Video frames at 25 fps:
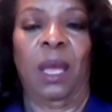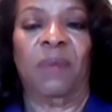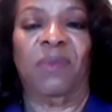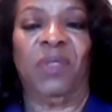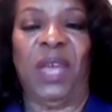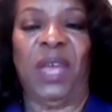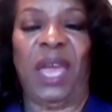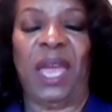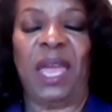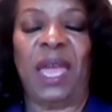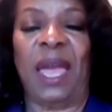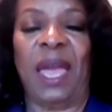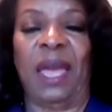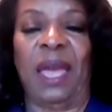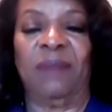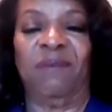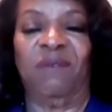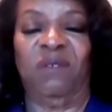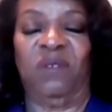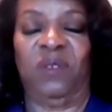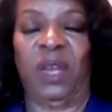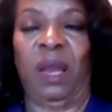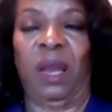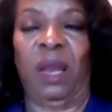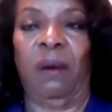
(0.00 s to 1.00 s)
They
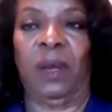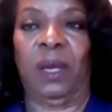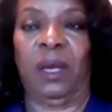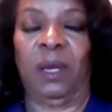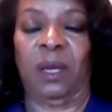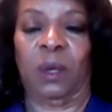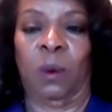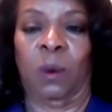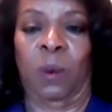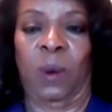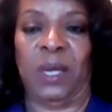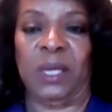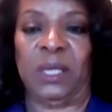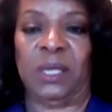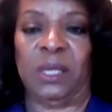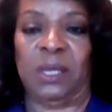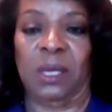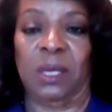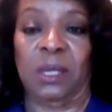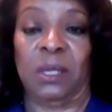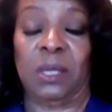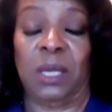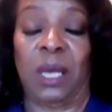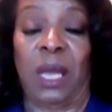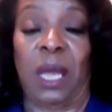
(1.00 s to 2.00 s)
had very good
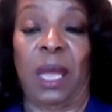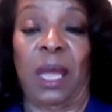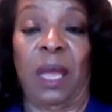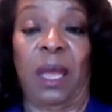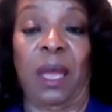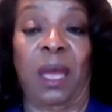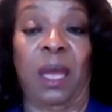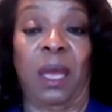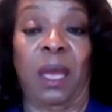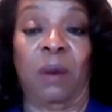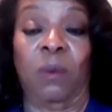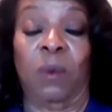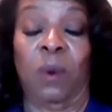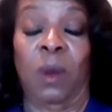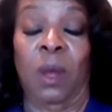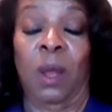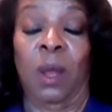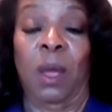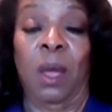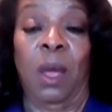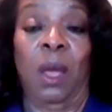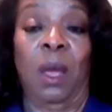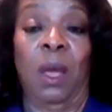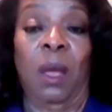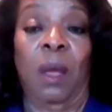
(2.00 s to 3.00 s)
questions. And
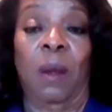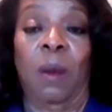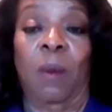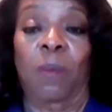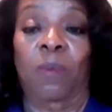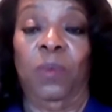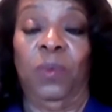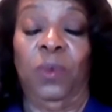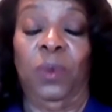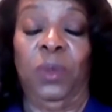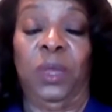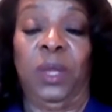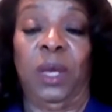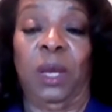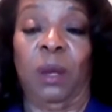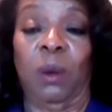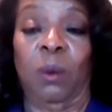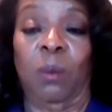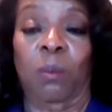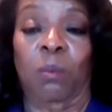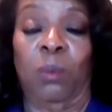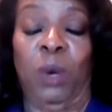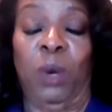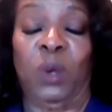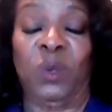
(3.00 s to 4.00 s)

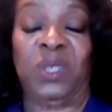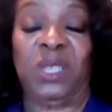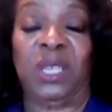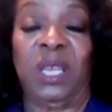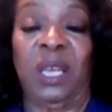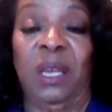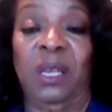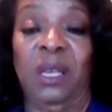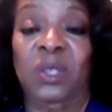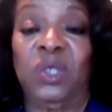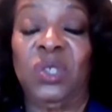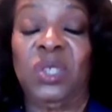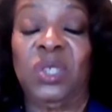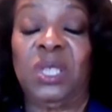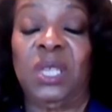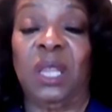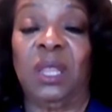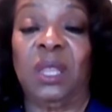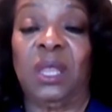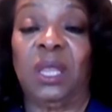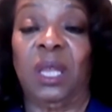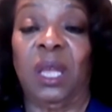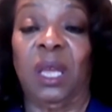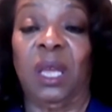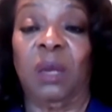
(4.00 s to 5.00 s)
the most
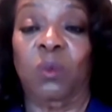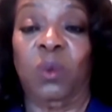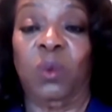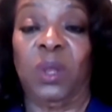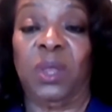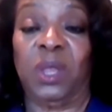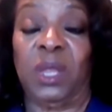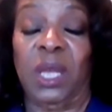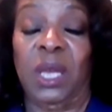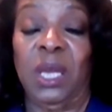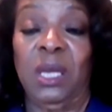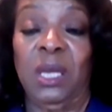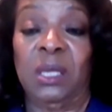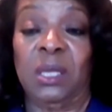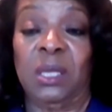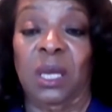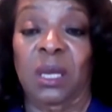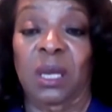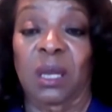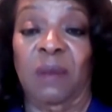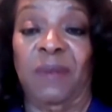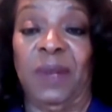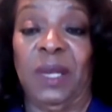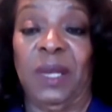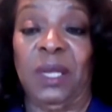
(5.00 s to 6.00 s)
interesting thing with these
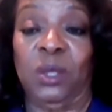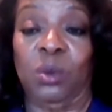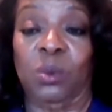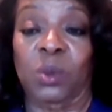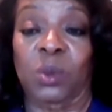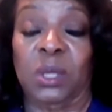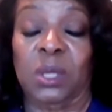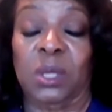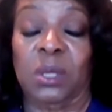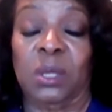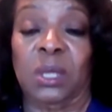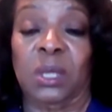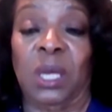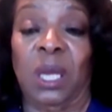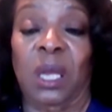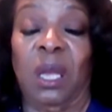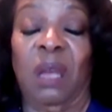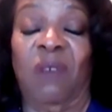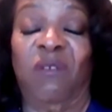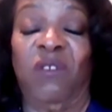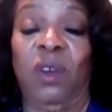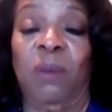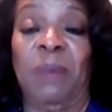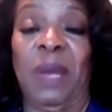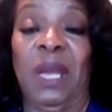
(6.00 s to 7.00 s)
individuals, the
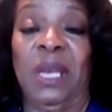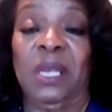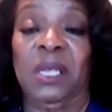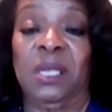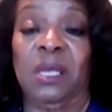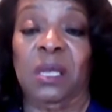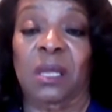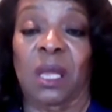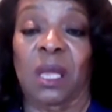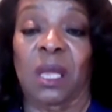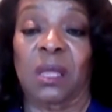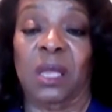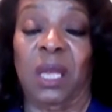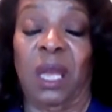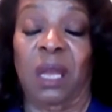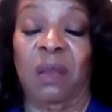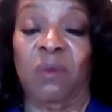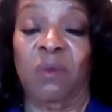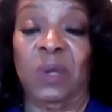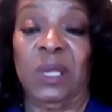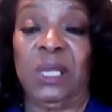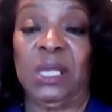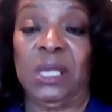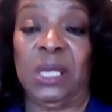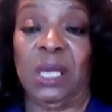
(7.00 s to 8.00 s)
information that they
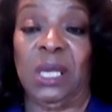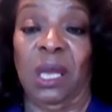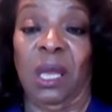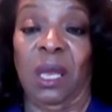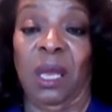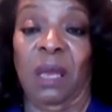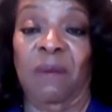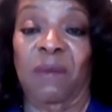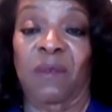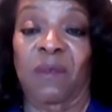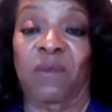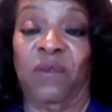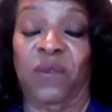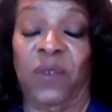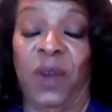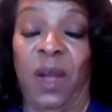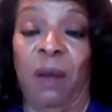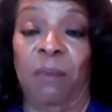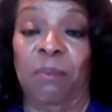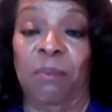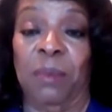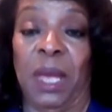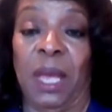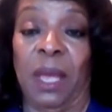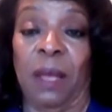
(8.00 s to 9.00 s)
received
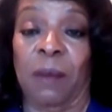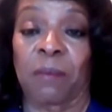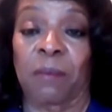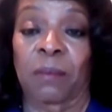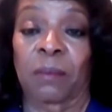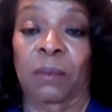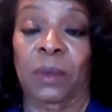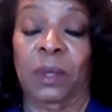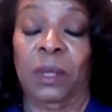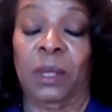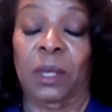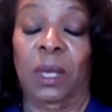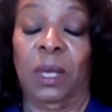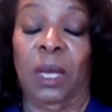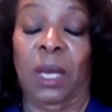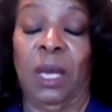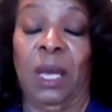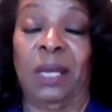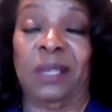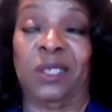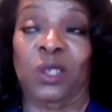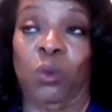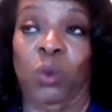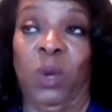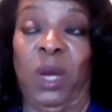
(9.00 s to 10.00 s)
from me,
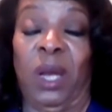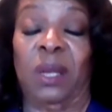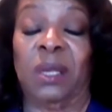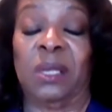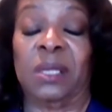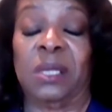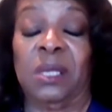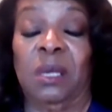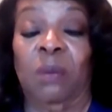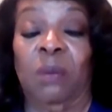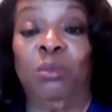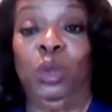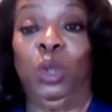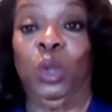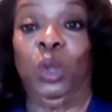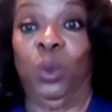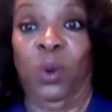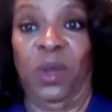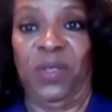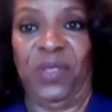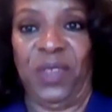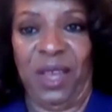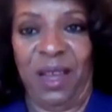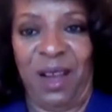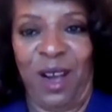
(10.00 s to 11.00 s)
as well as them
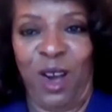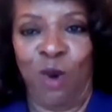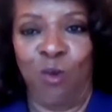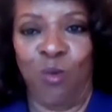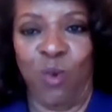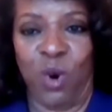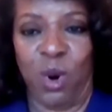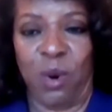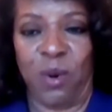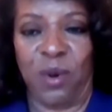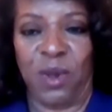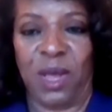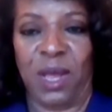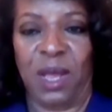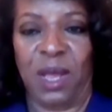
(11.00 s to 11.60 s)
doing their homework,